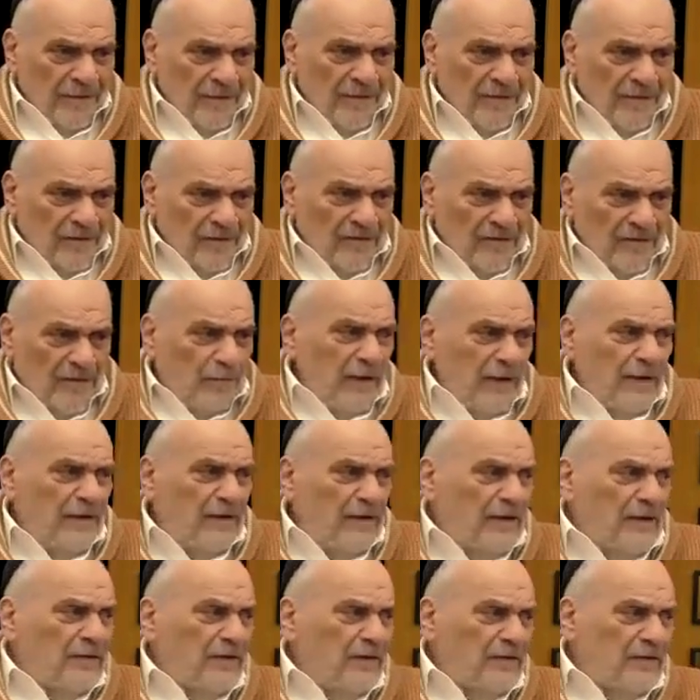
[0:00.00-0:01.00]
to the
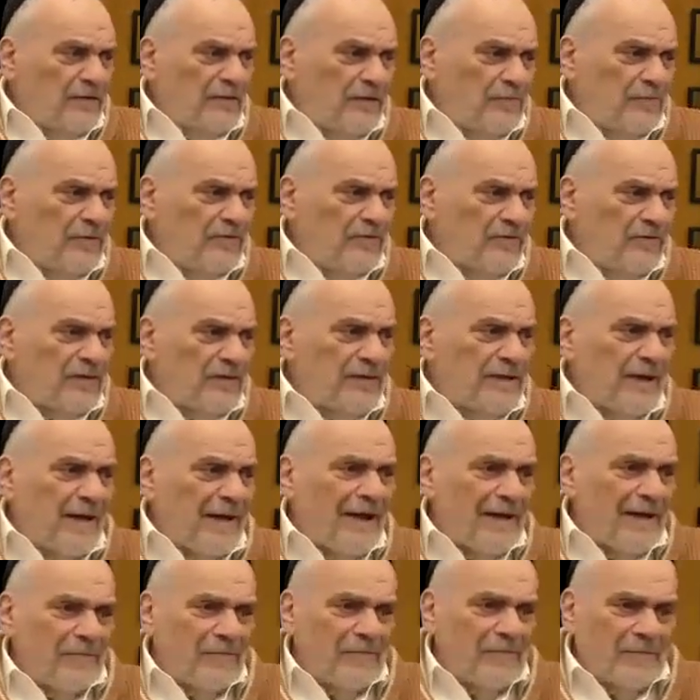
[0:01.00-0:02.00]
paganism of the
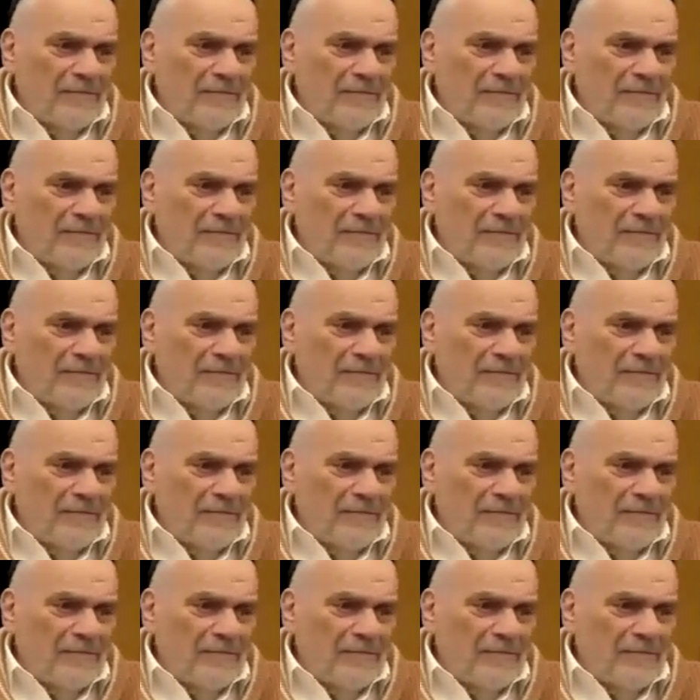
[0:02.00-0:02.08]
time.